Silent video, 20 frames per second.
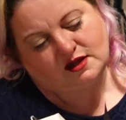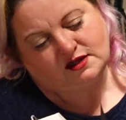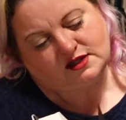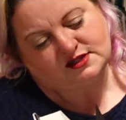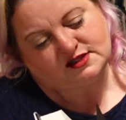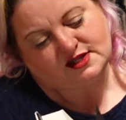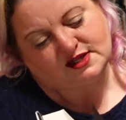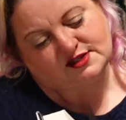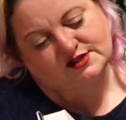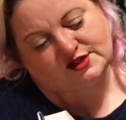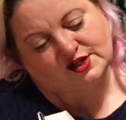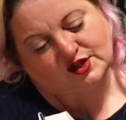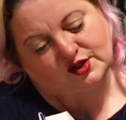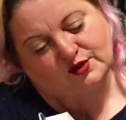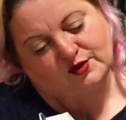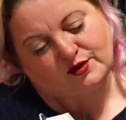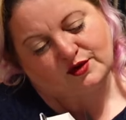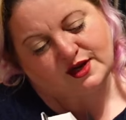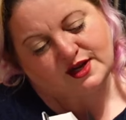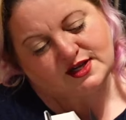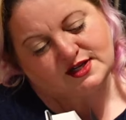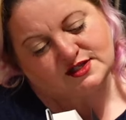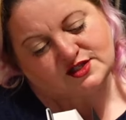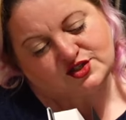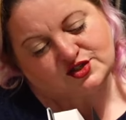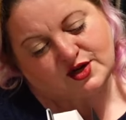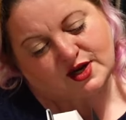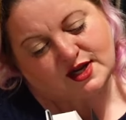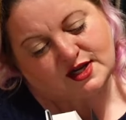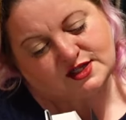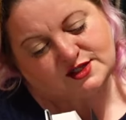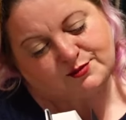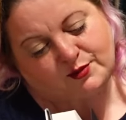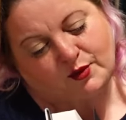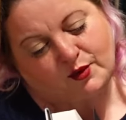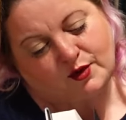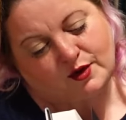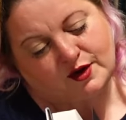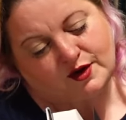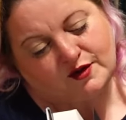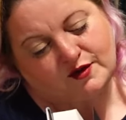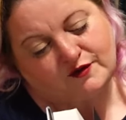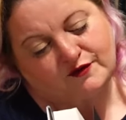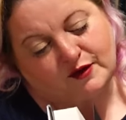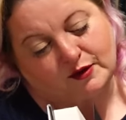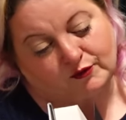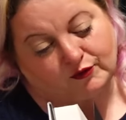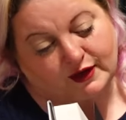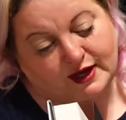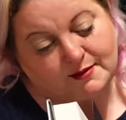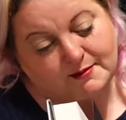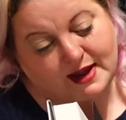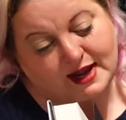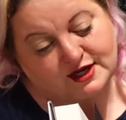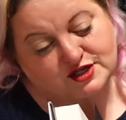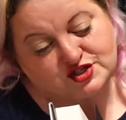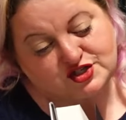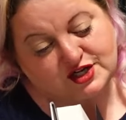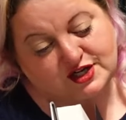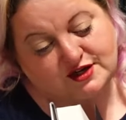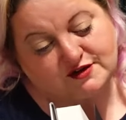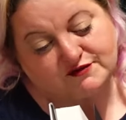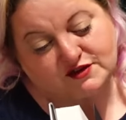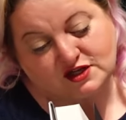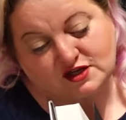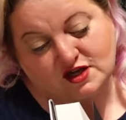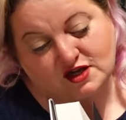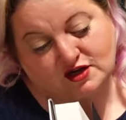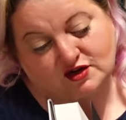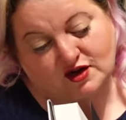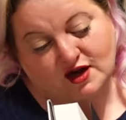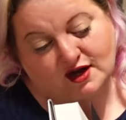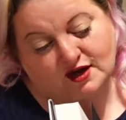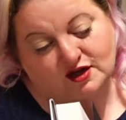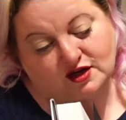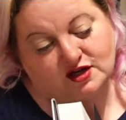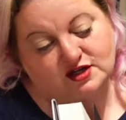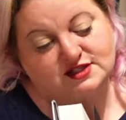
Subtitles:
this is the glorious, transportive reimagining of the Nutcracker.